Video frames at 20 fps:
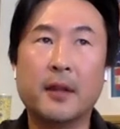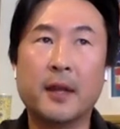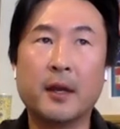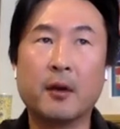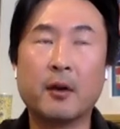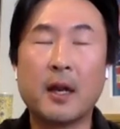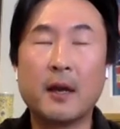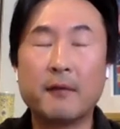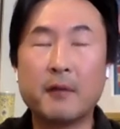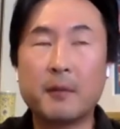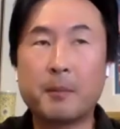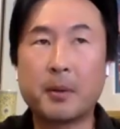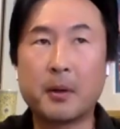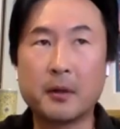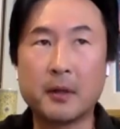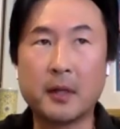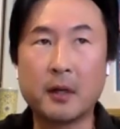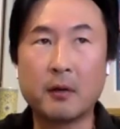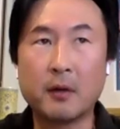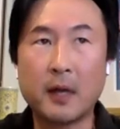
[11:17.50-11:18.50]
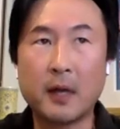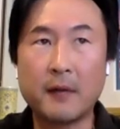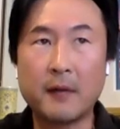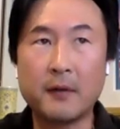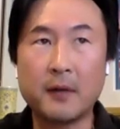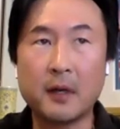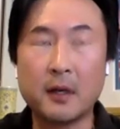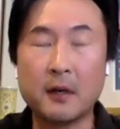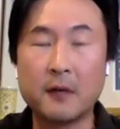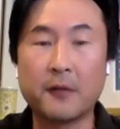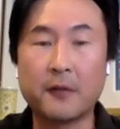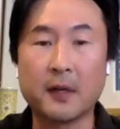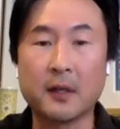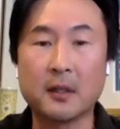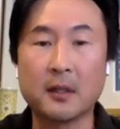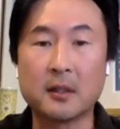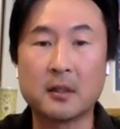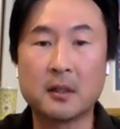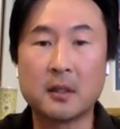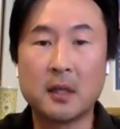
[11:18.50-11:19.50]
they don't have an
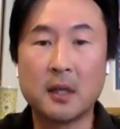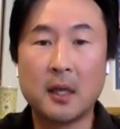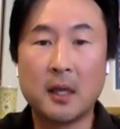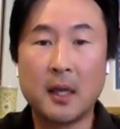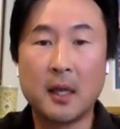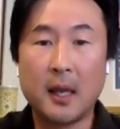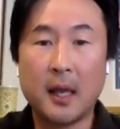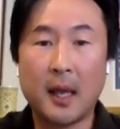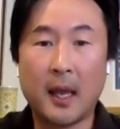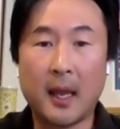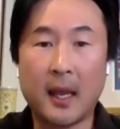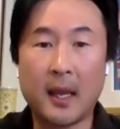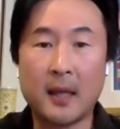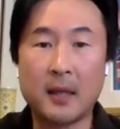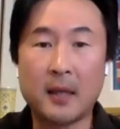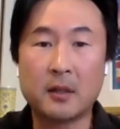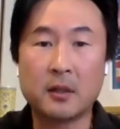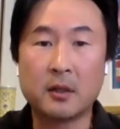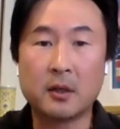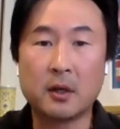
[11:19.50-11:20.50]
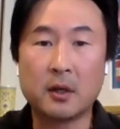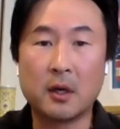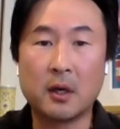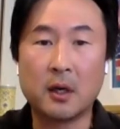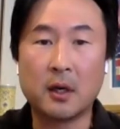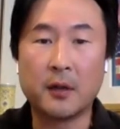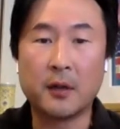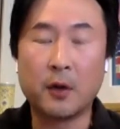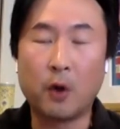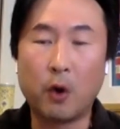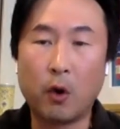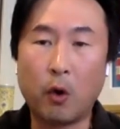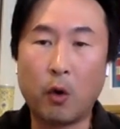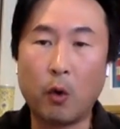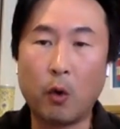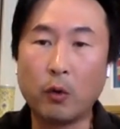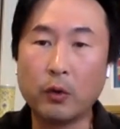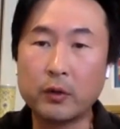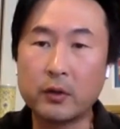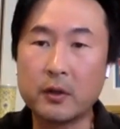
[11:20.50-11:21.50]
interface, and the
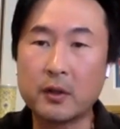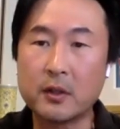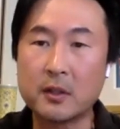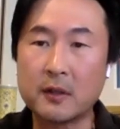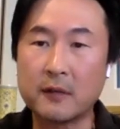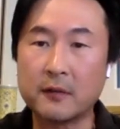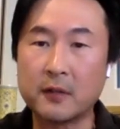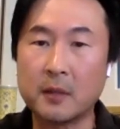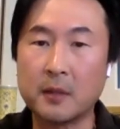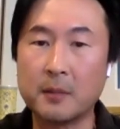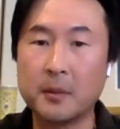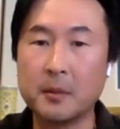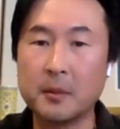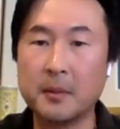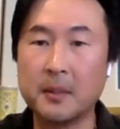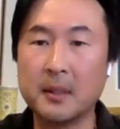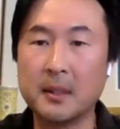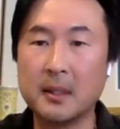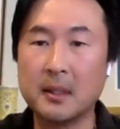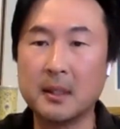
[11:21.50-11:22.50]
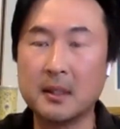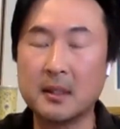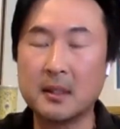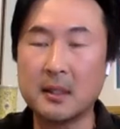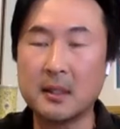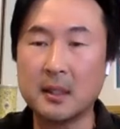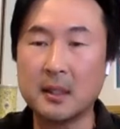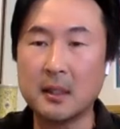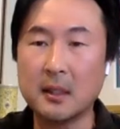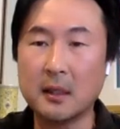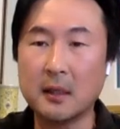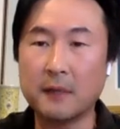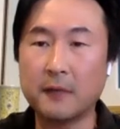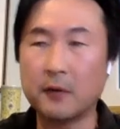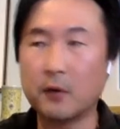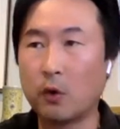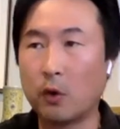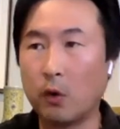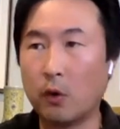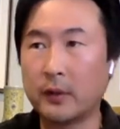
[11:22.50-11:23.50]
holders of WBTC, if
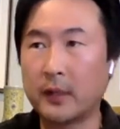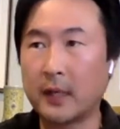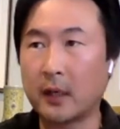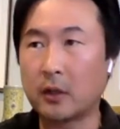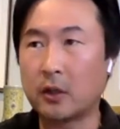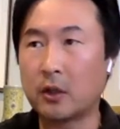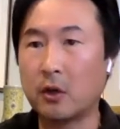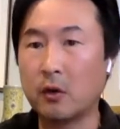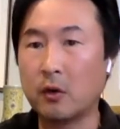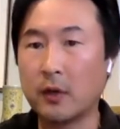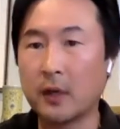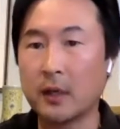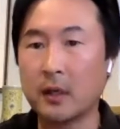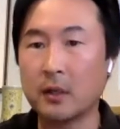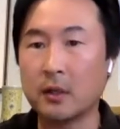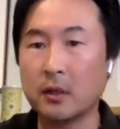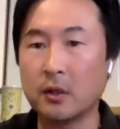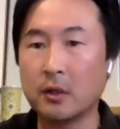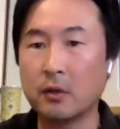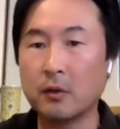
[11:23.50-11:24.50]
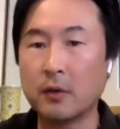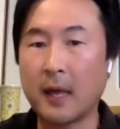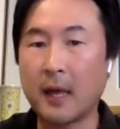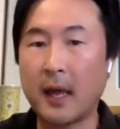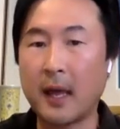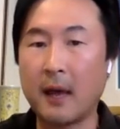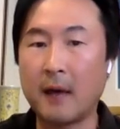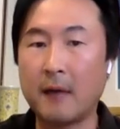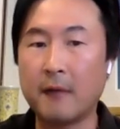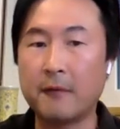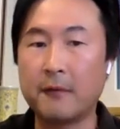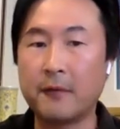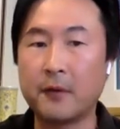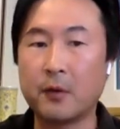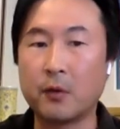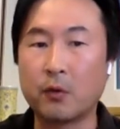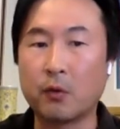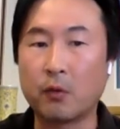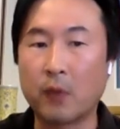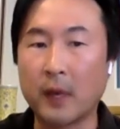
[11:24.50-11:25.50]
you hold that token, you don't have
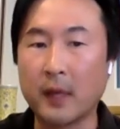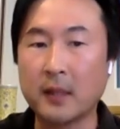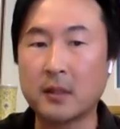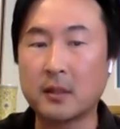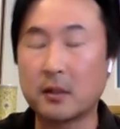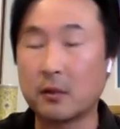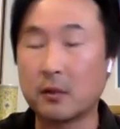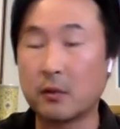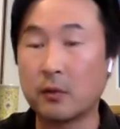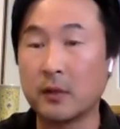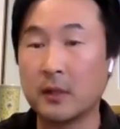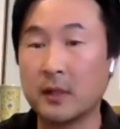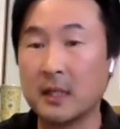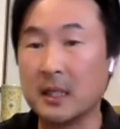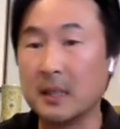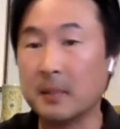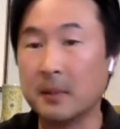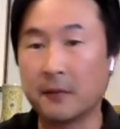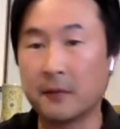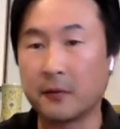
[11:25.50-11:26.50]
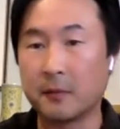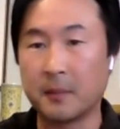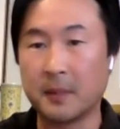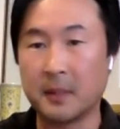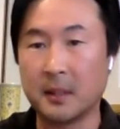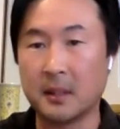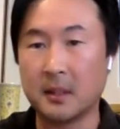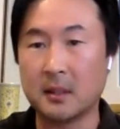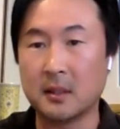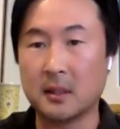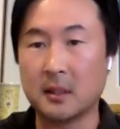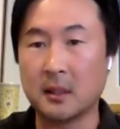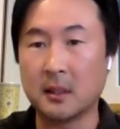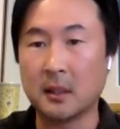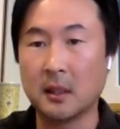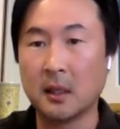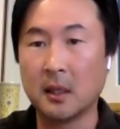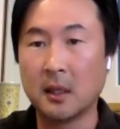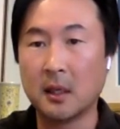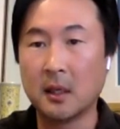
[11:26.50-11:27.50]
the rights to redeem it for BTC.
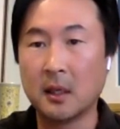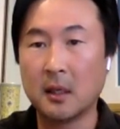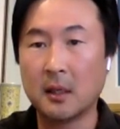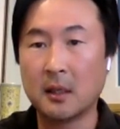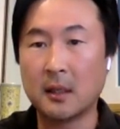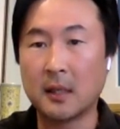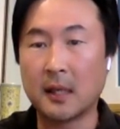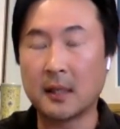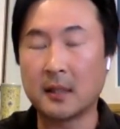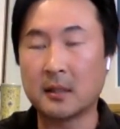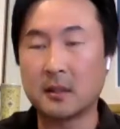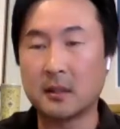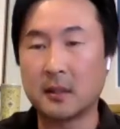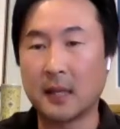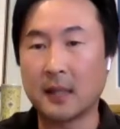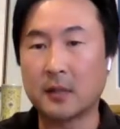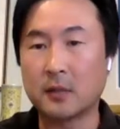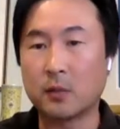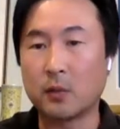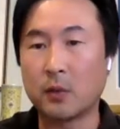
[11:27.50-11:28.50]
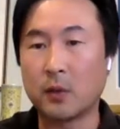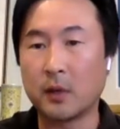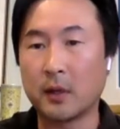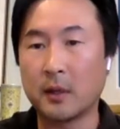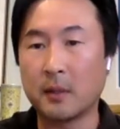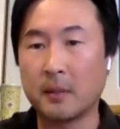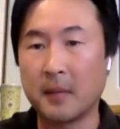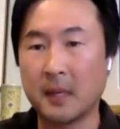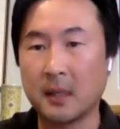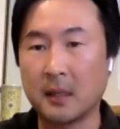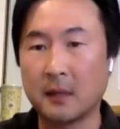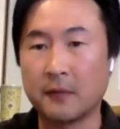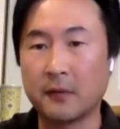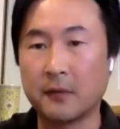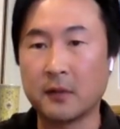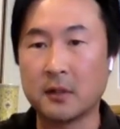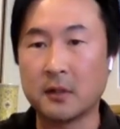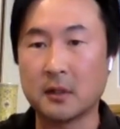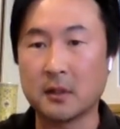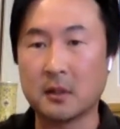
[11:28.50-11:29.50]
That's one of the main
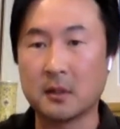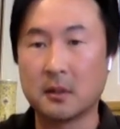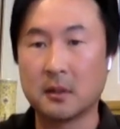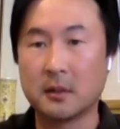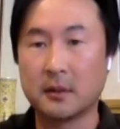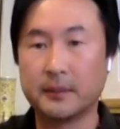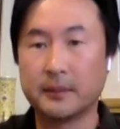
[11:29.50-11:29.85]
differences.